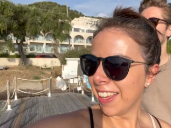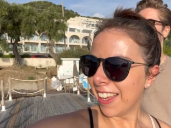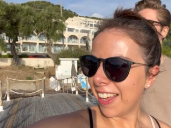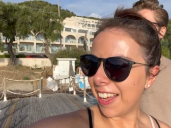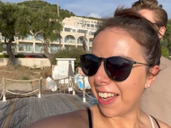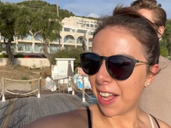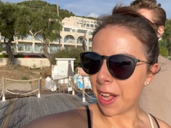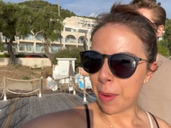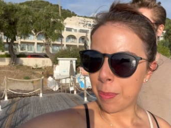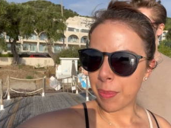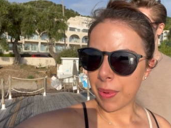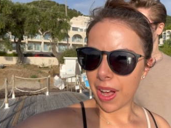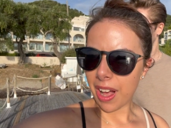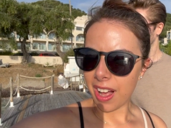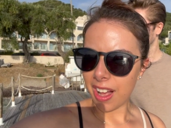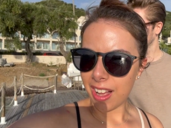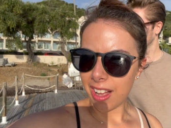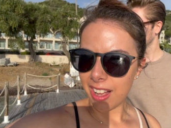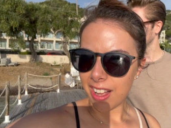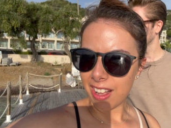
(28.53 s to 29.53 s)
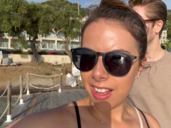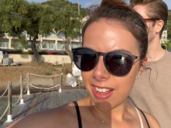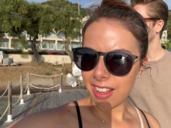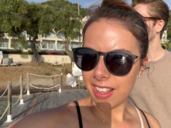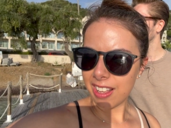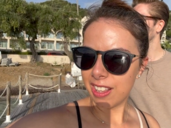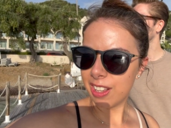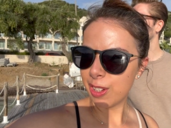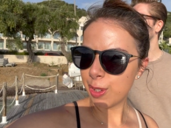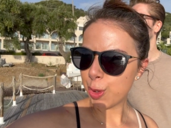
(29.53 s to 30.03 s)
Um, our
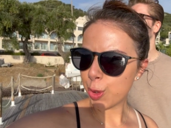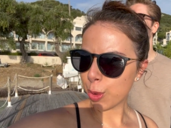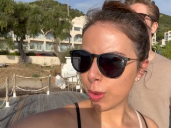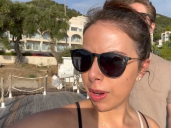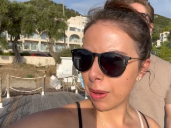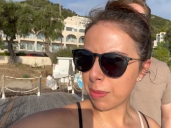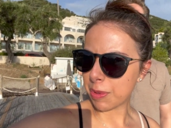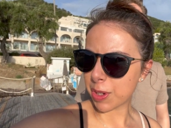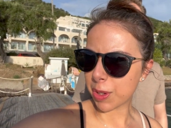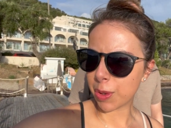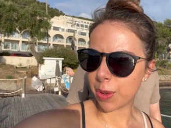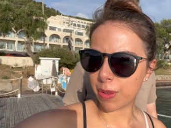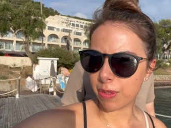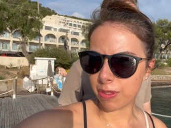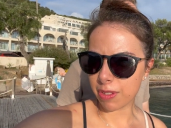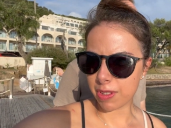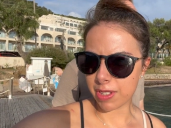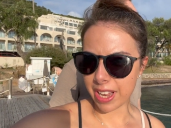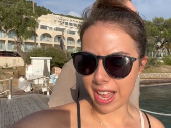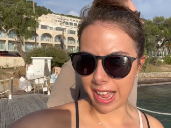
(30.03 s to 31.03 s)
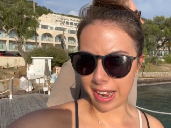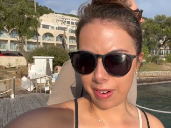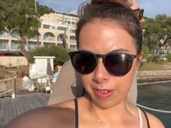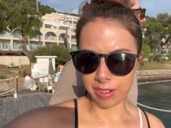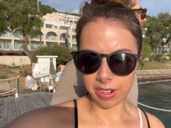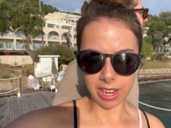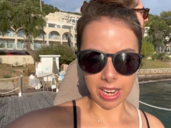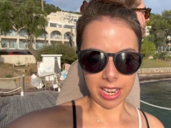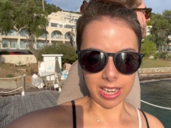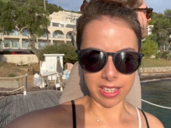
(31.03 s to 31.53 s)
trip to Corfu
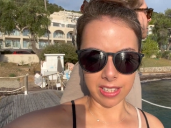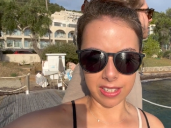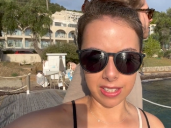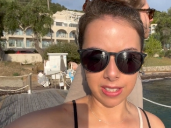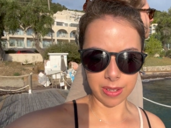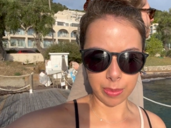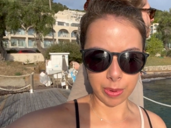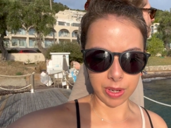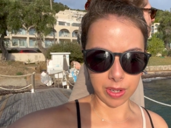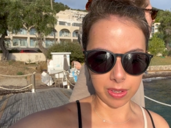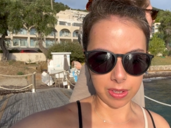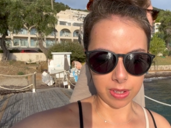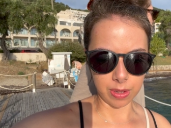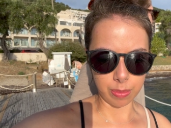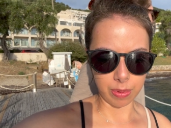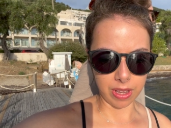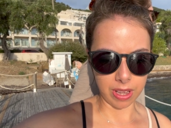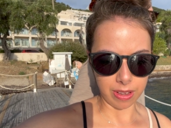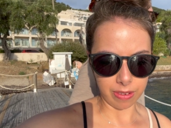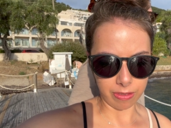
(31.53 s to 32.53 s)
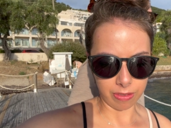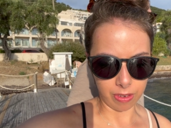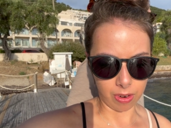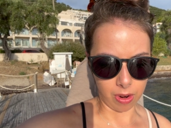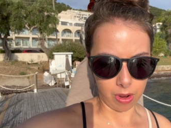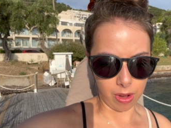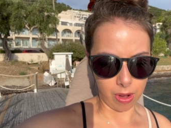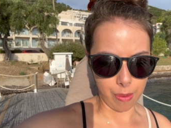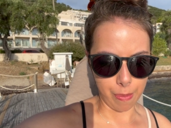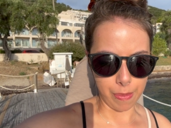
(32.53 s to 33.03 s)
town is supposed to be
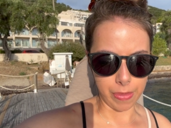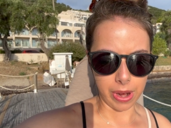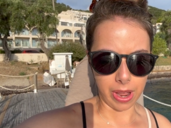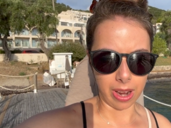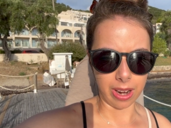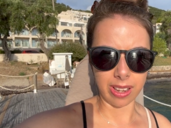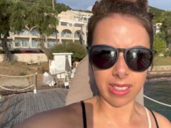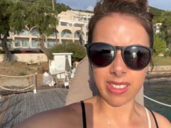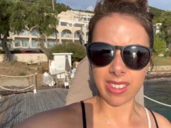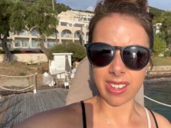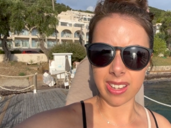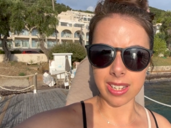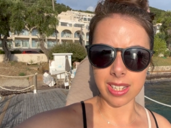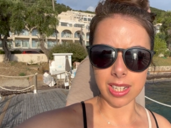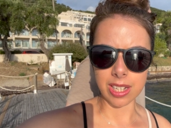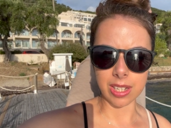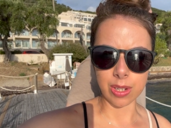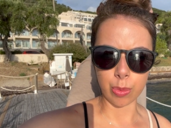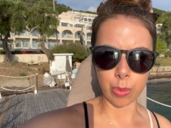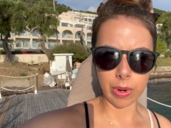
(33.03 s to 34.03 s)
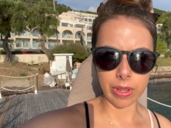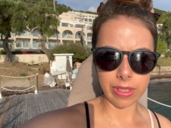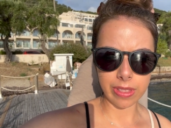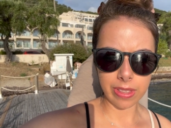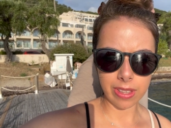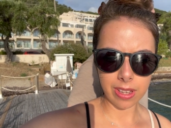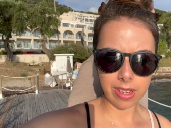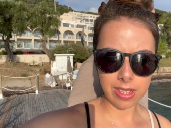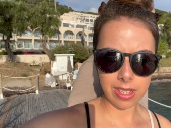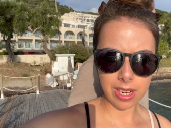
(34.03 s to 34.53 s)
from 9.30 to
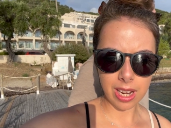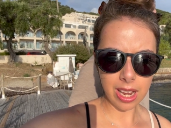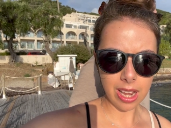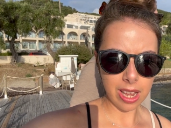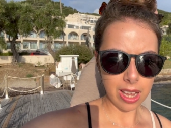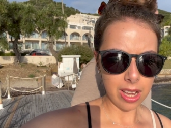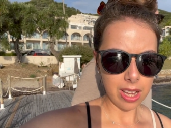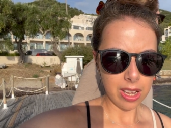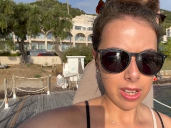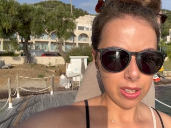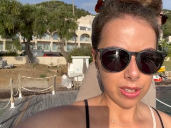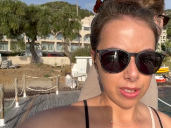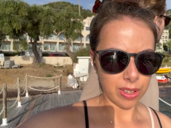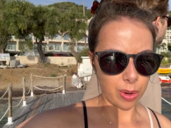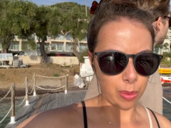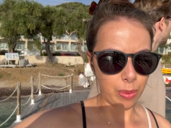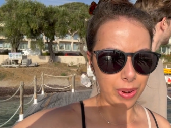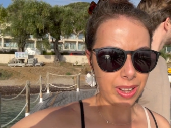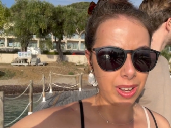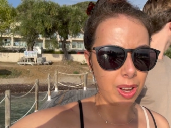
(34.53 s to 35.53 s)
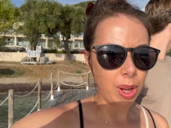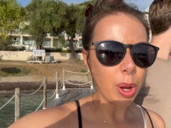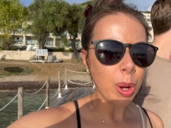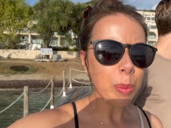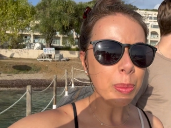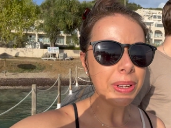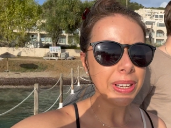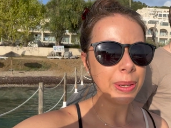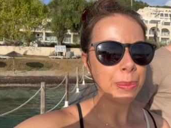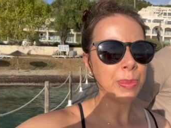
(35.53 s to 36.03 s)
1.30 so we are
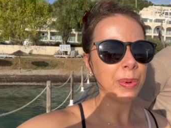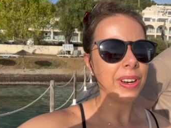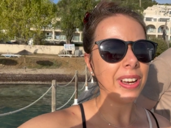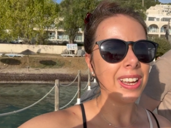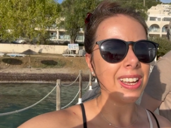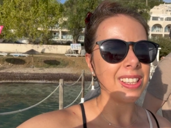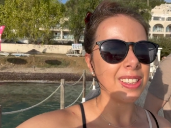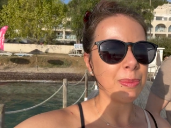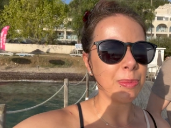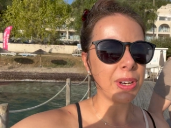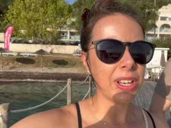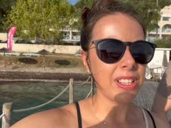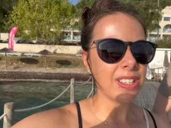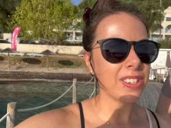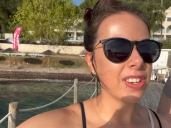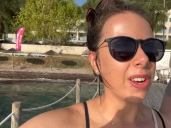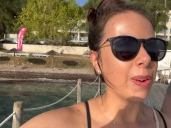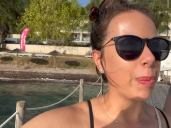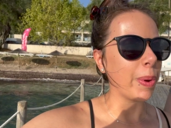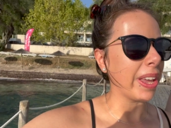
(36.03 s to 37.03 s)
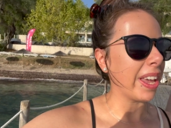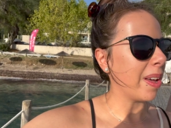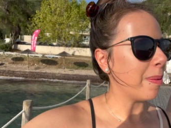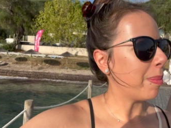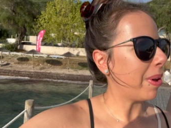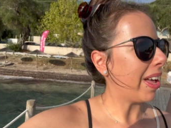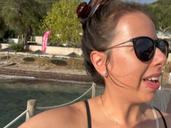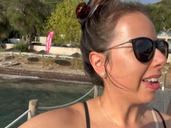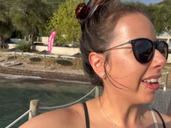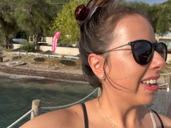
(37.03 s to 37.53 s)
hoping and praying that by the time we get
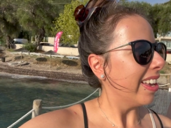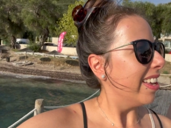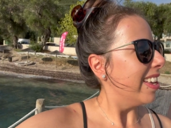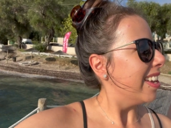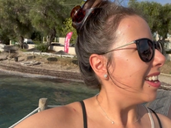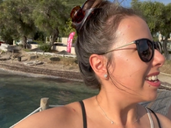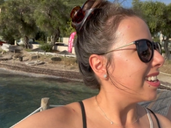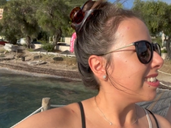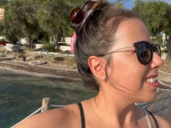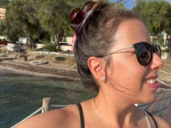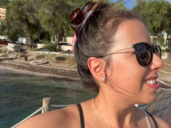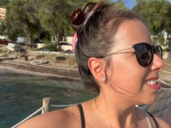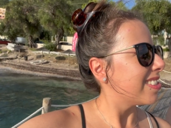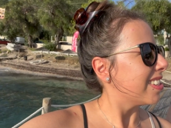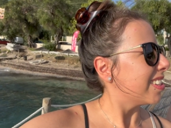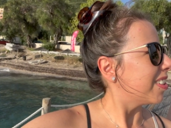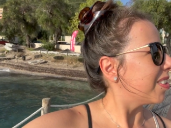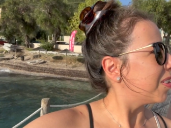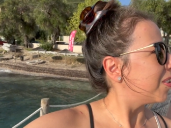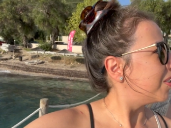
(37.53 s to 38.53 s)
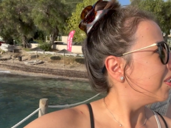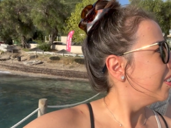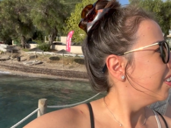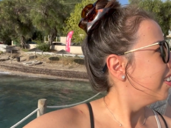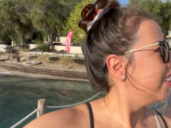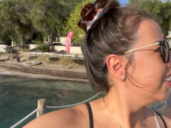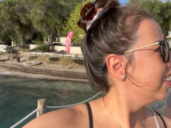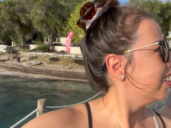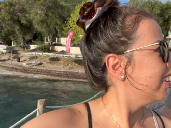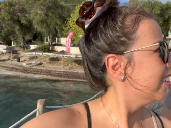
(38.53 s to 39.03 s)
back it's still
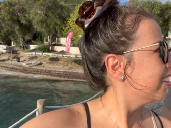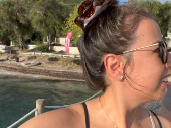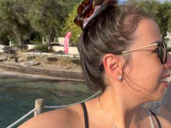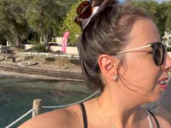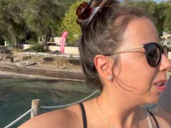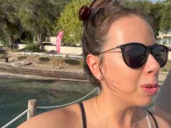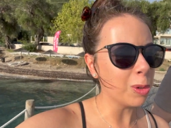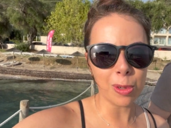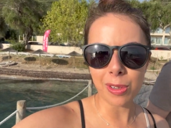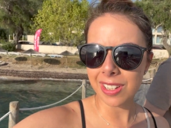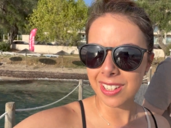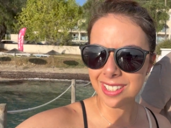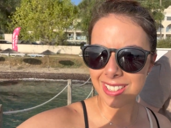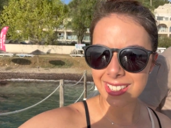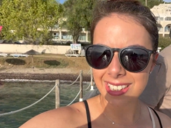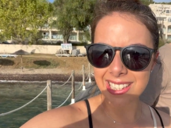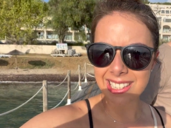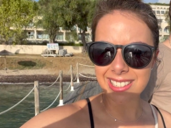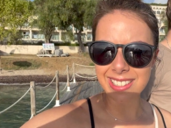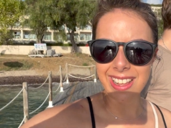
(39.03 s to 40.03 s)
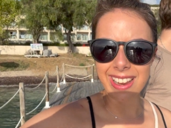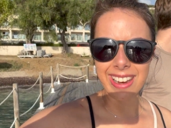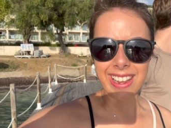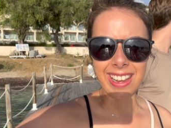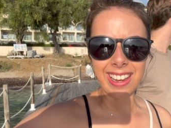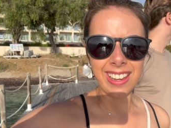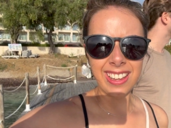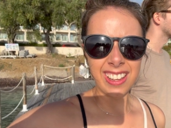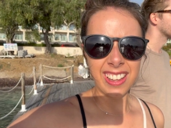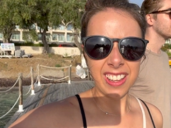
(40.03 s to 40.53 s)
gloriously sunny
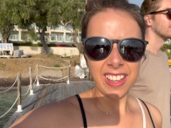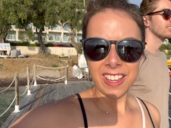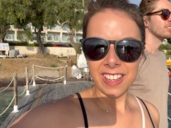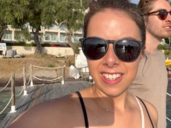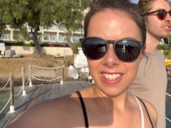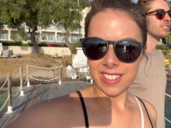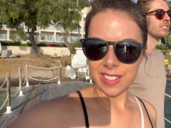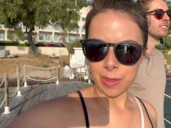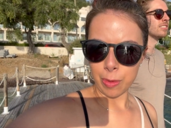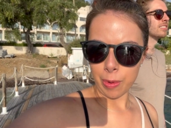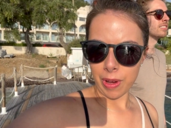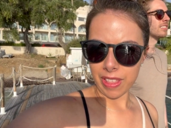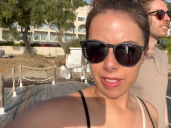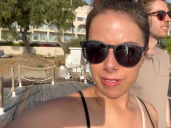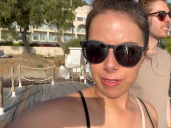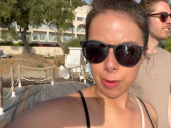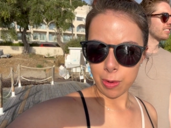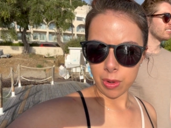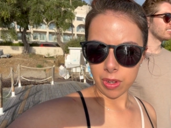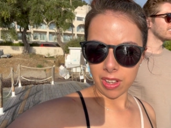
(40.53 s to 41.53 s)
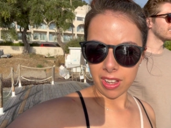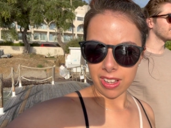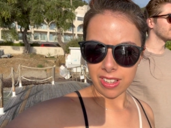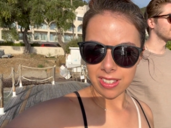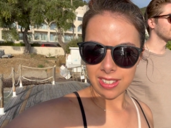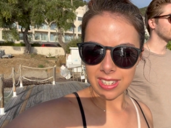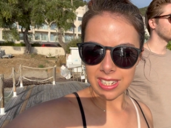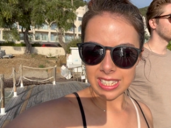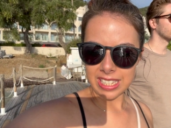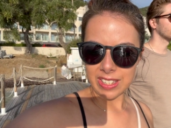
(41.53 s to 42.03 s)
because the weather
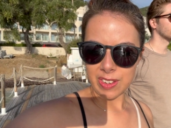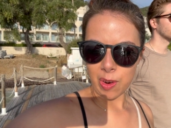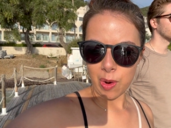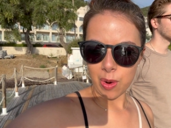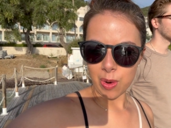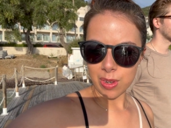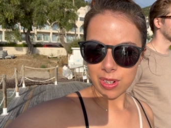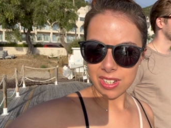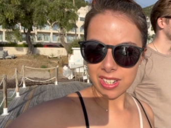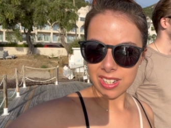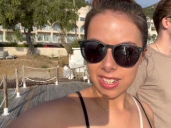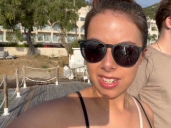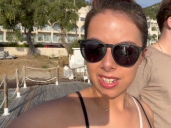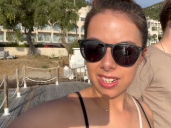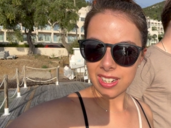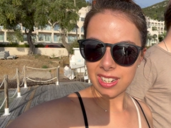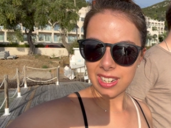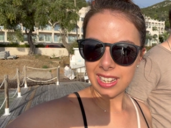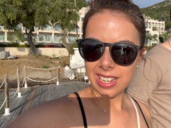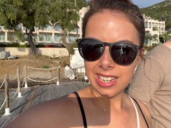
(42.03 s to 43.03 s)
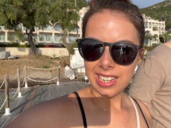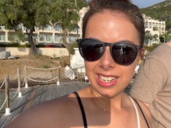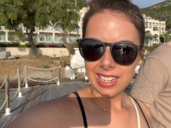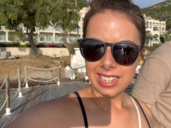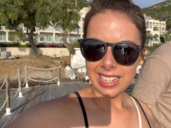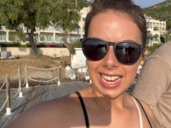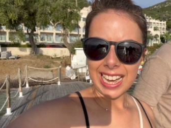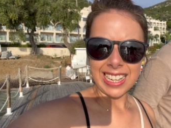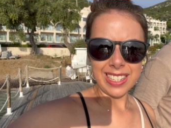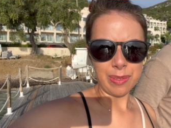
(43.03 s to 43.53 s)
forecast is not
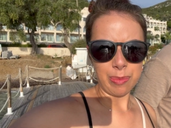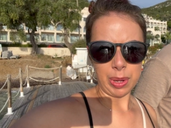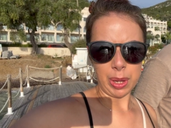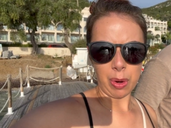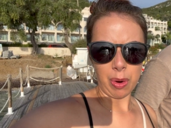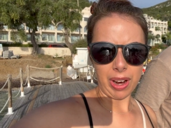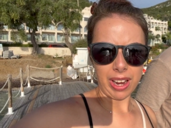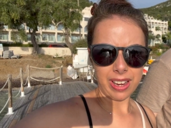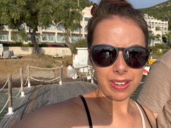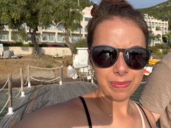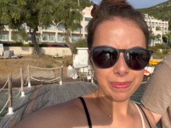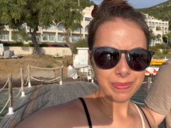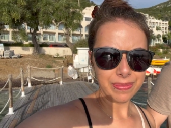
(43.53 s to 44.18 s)
hasn't been great